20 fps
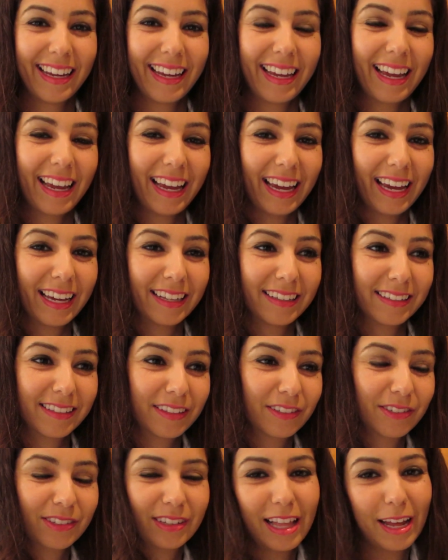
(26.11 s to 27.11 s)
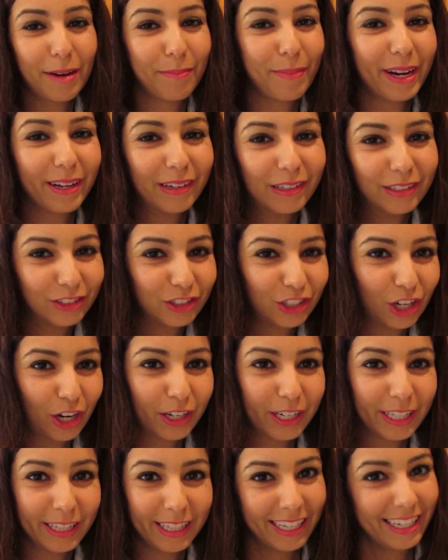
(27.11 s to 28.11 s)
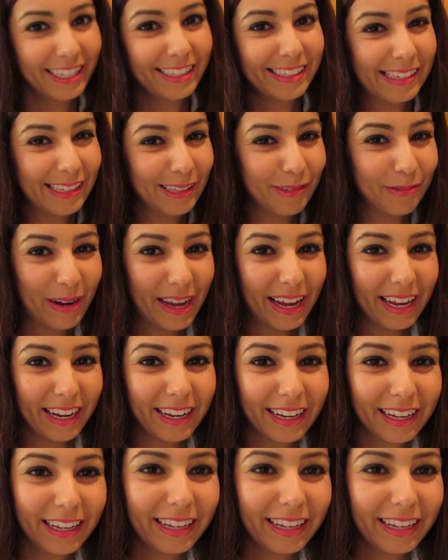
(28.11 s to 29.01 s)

and there's a lot of medical jargon that gets in the way.